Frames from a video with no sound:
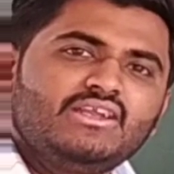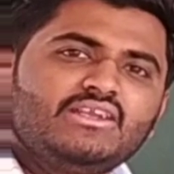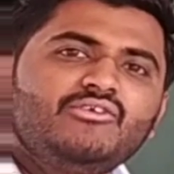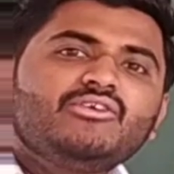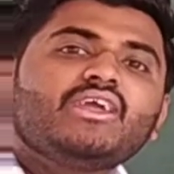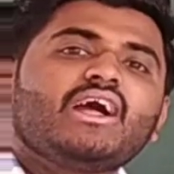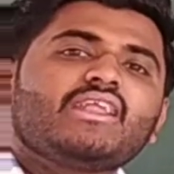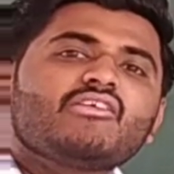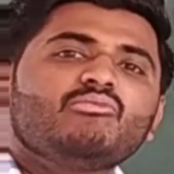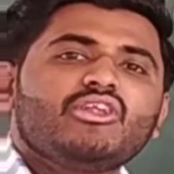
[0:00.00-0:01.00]
Now you take
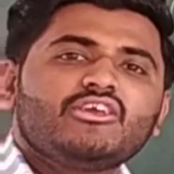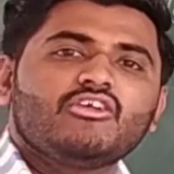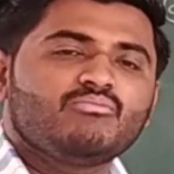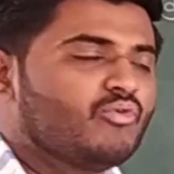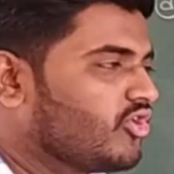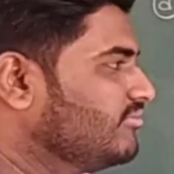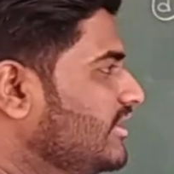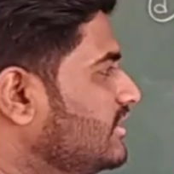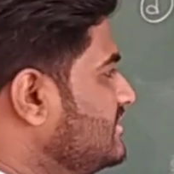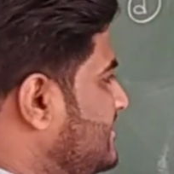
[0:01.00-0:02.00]
another molecule of
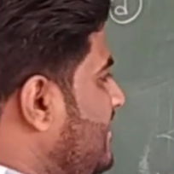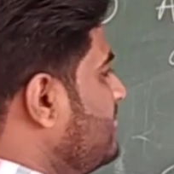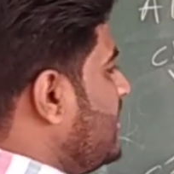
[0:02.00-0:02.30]
monomer, same